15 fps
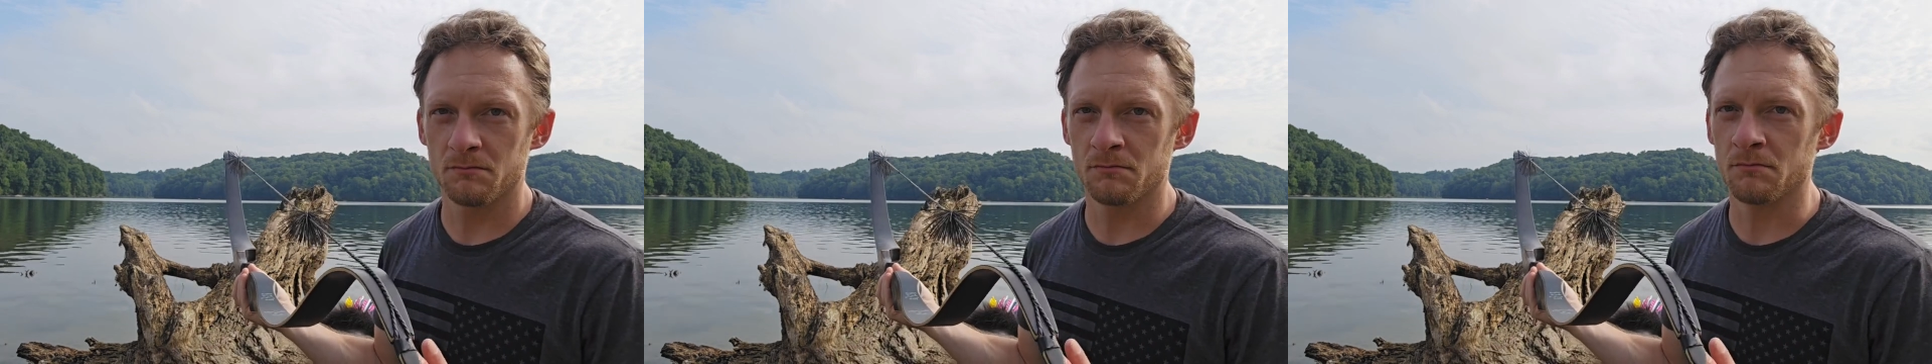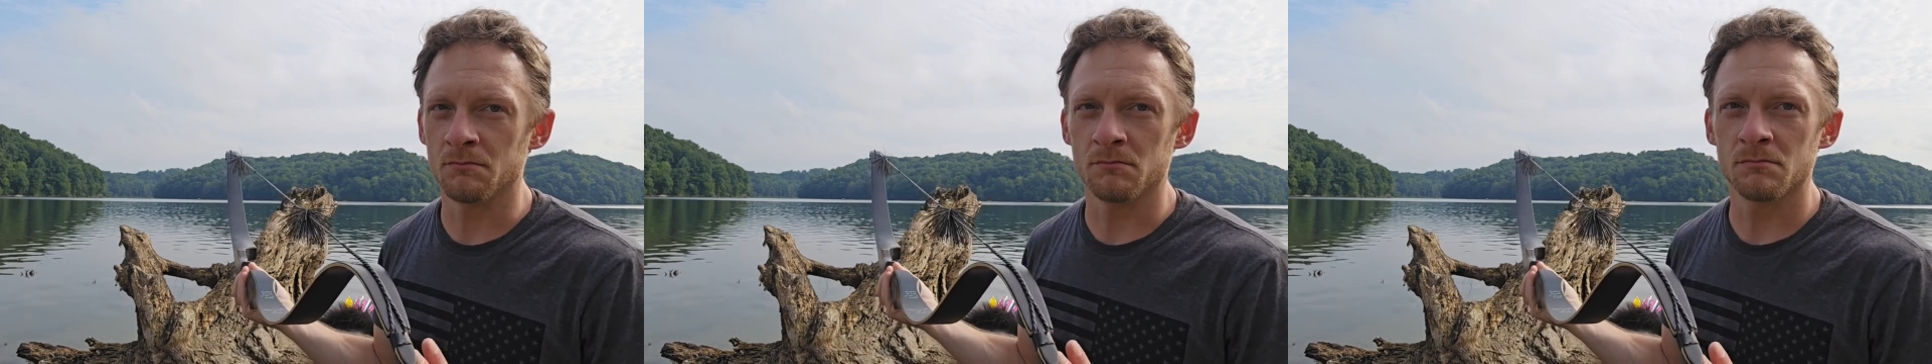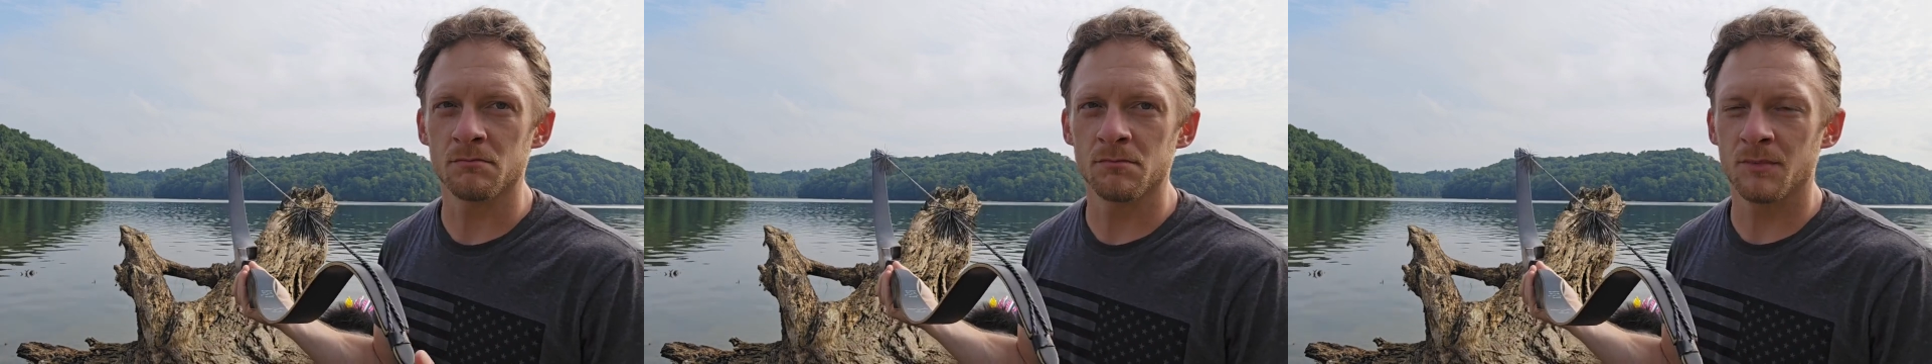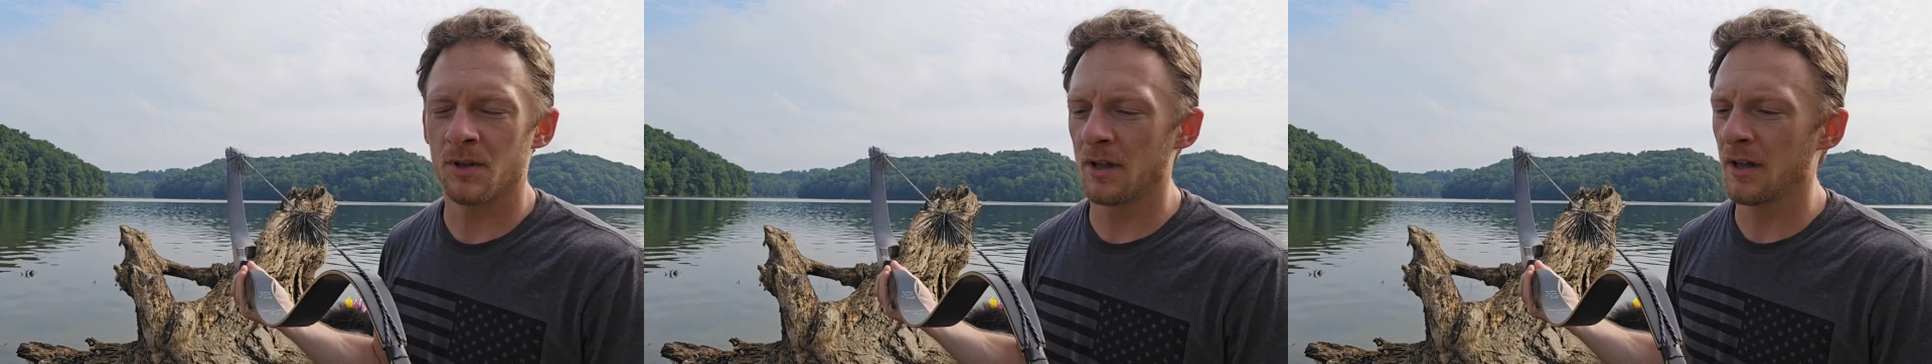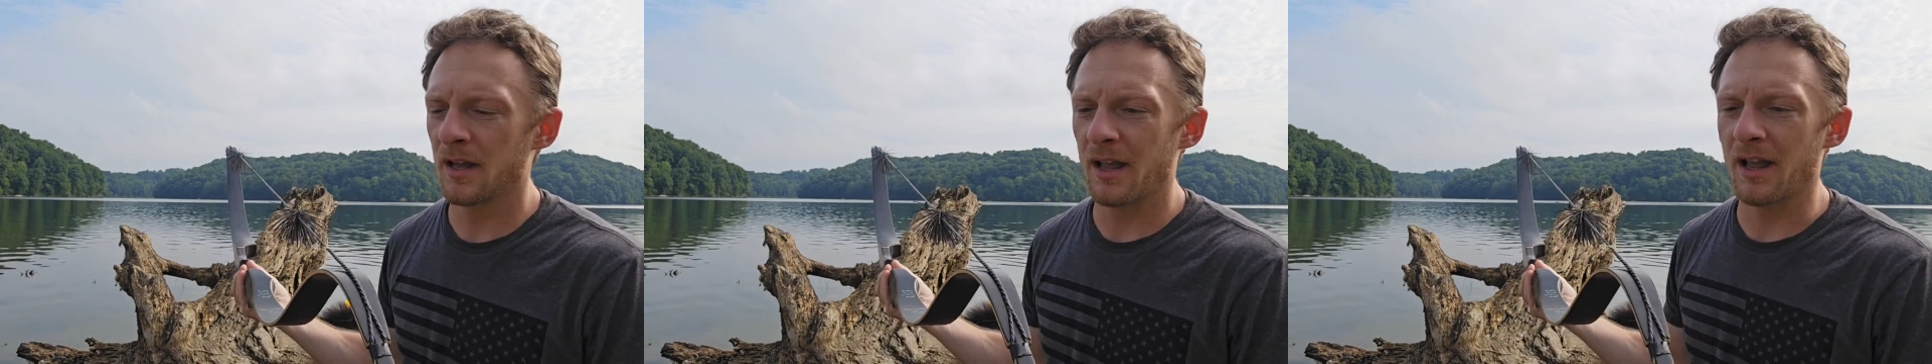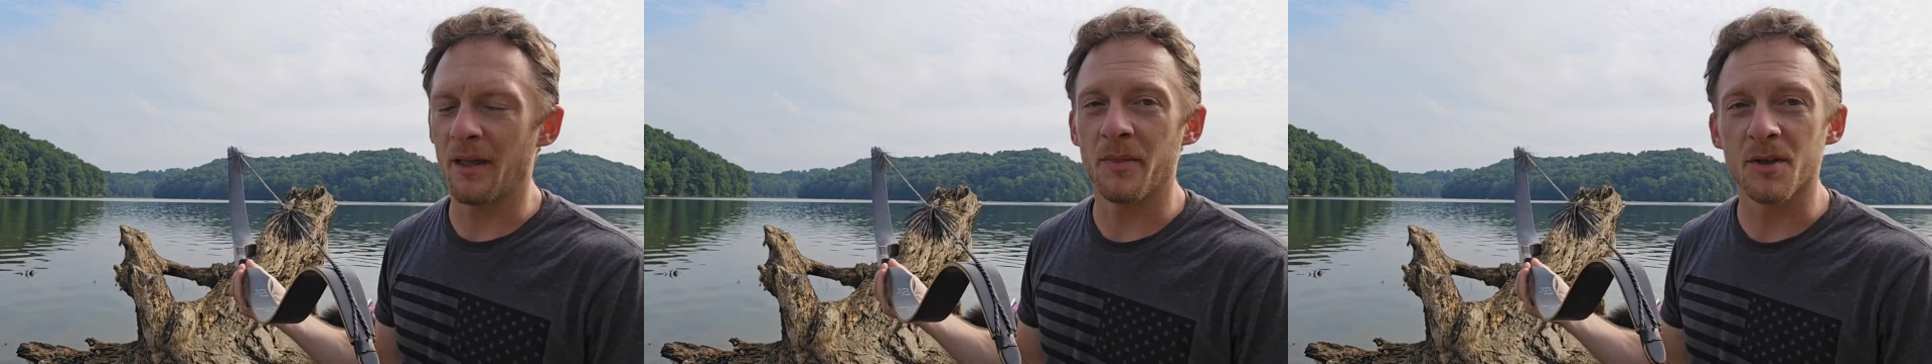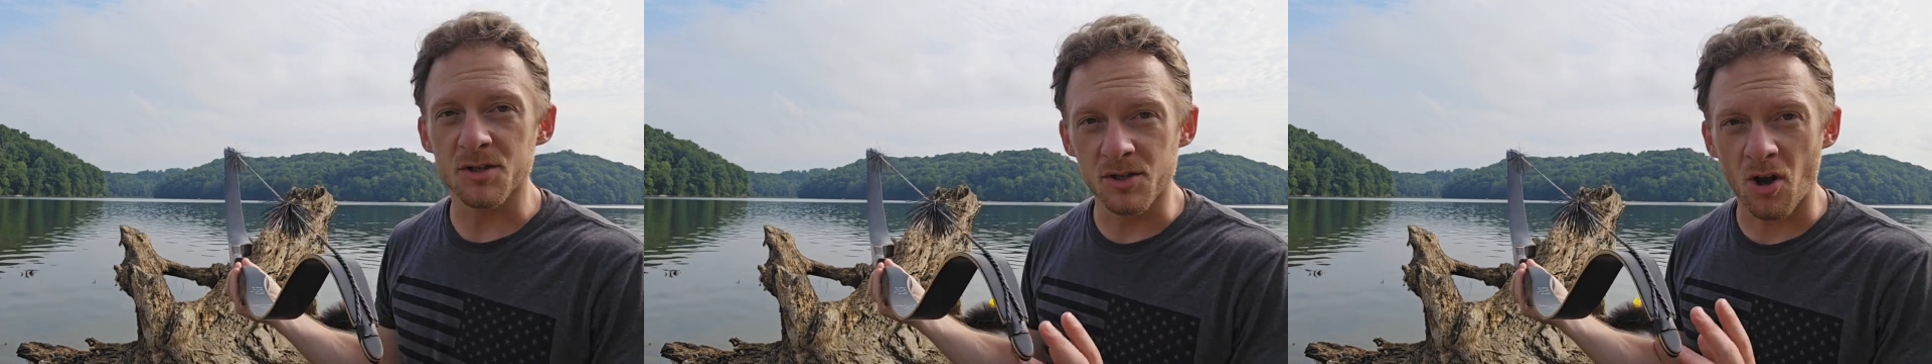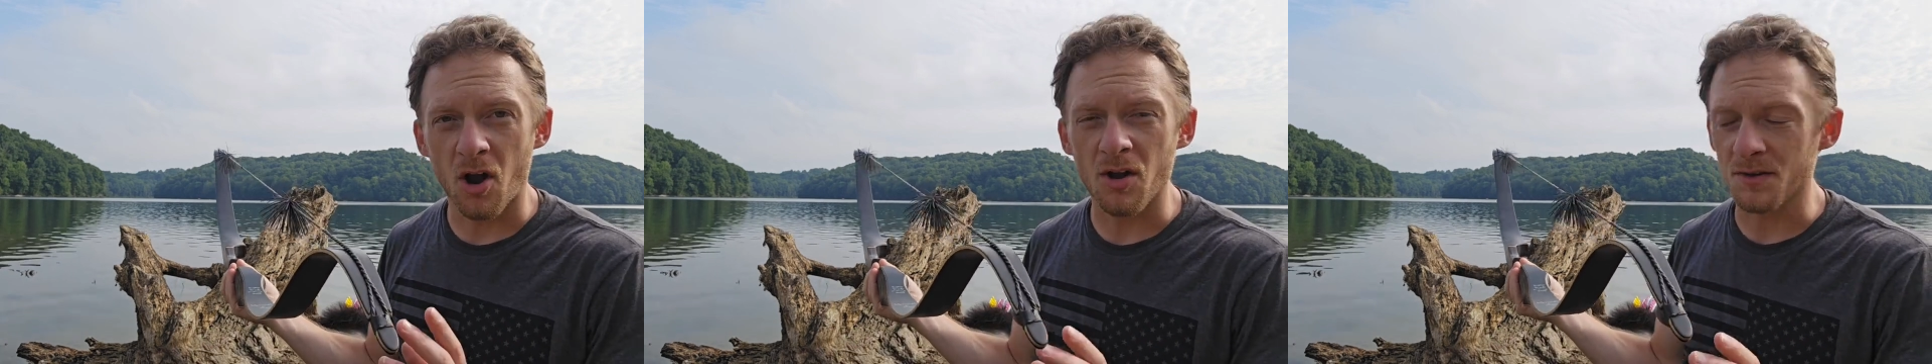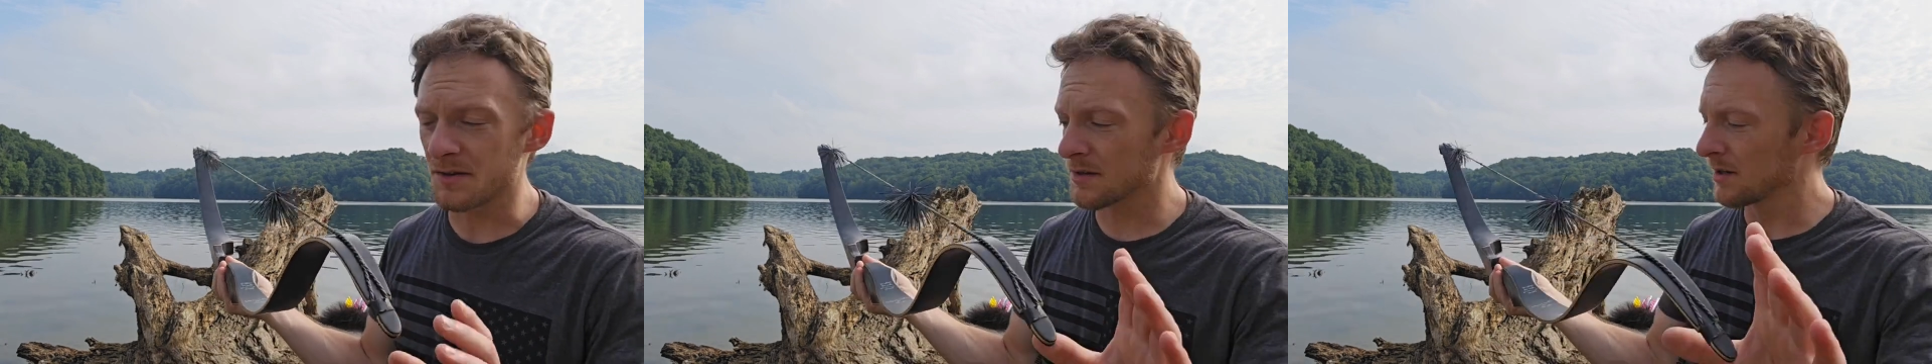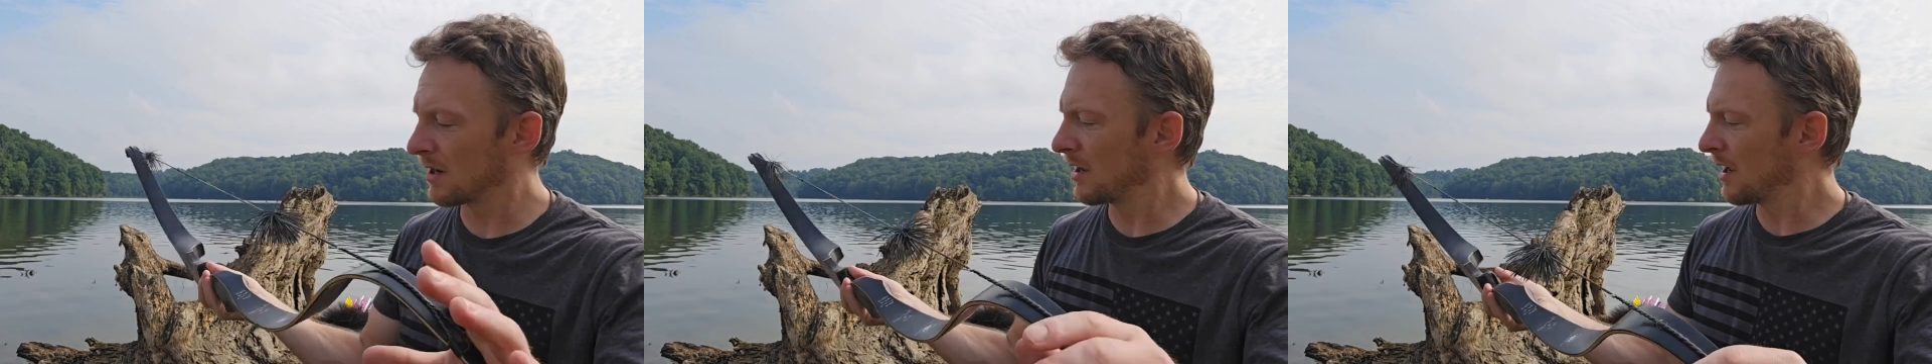And this does.